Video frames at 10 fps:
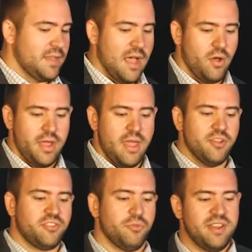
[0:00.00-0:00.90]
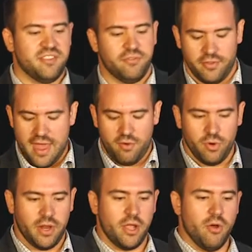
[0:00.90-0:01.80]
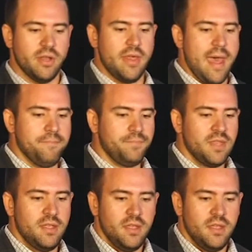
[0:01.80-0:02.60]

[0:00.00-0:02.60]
Now, and there's a reason for that, and we're going to go into that.